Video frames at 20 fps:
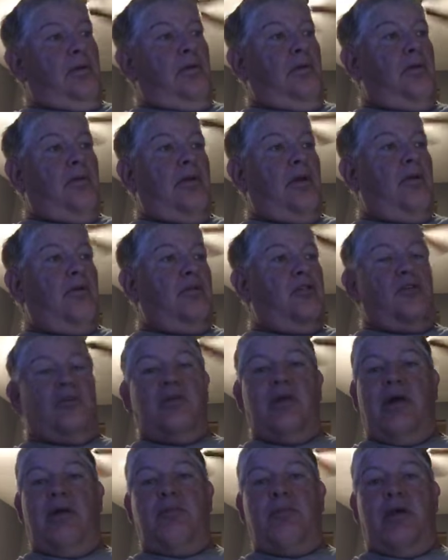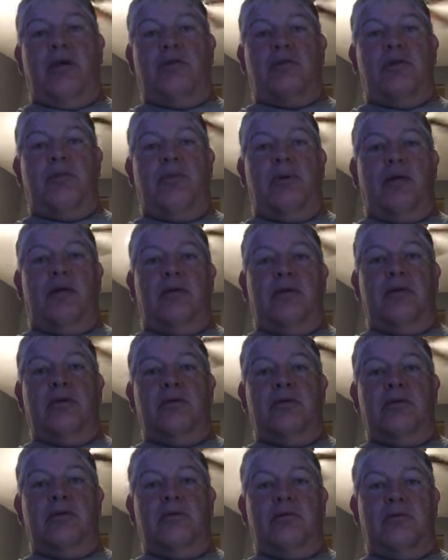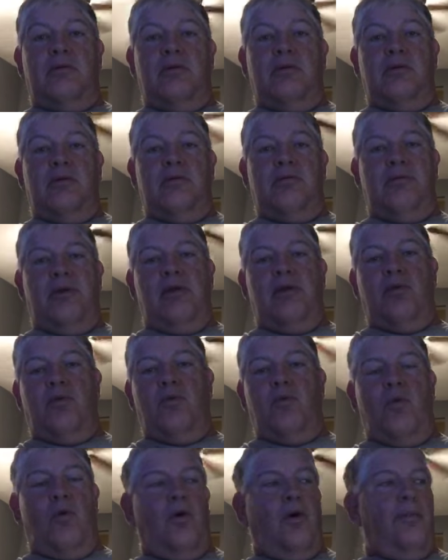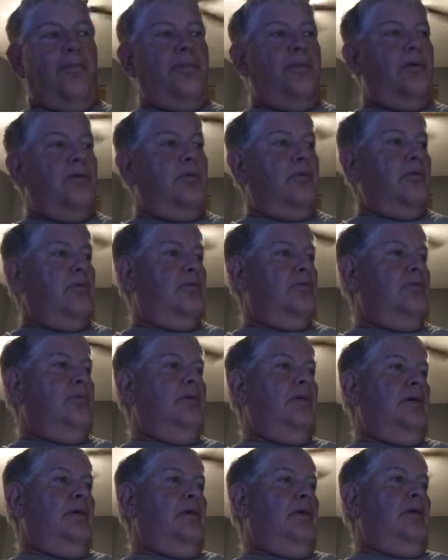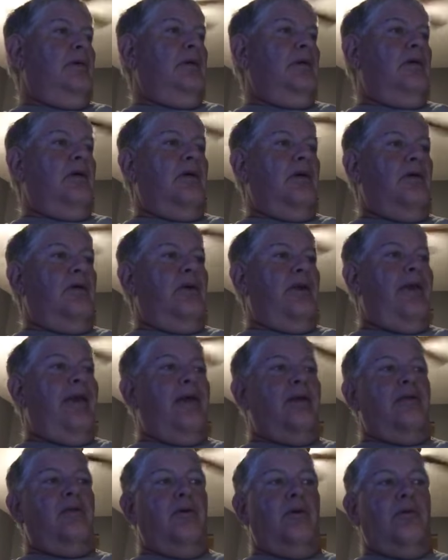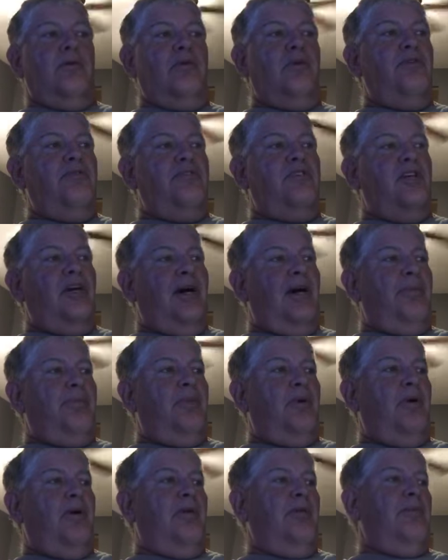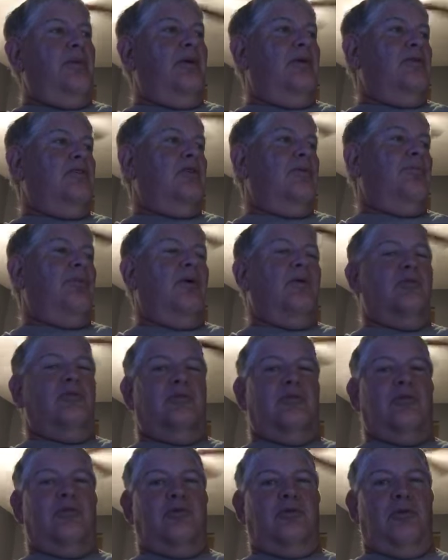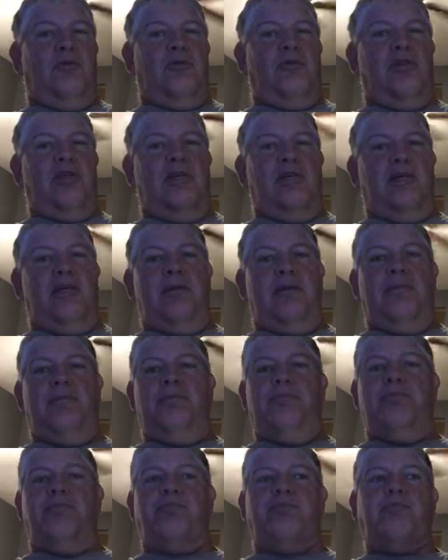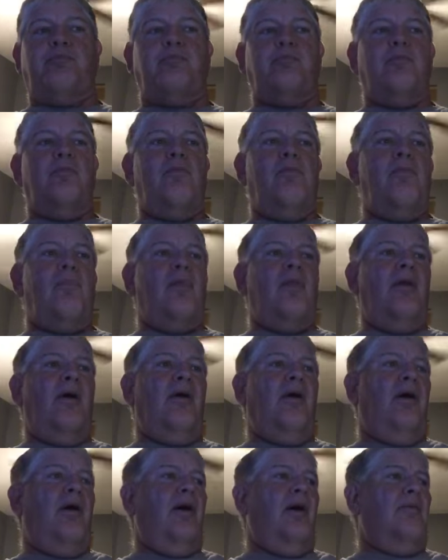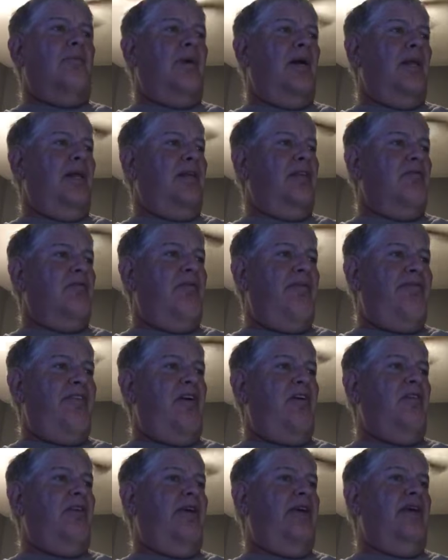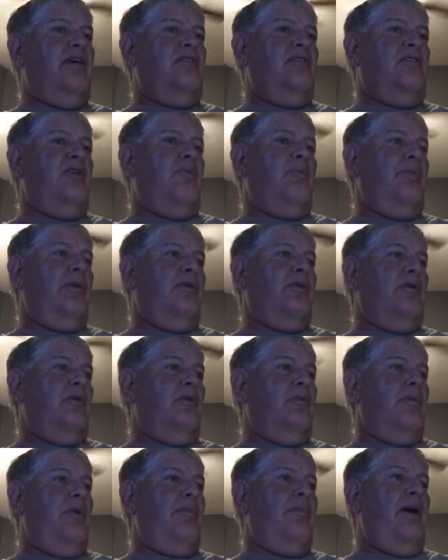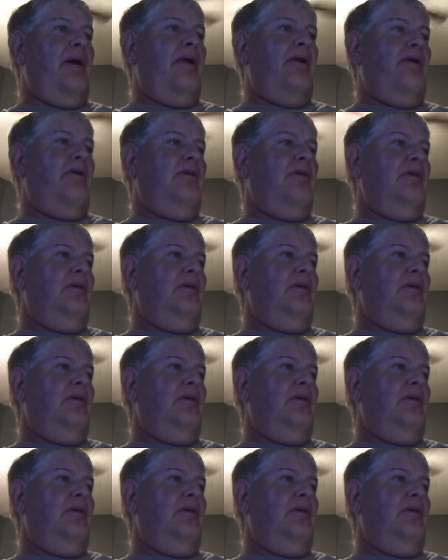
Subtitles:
they were just nightmares to build. It's either warped or, you know, you can't do a roof chop on them because the posts are so thin. I like the Revell kits. They're built a little bit better.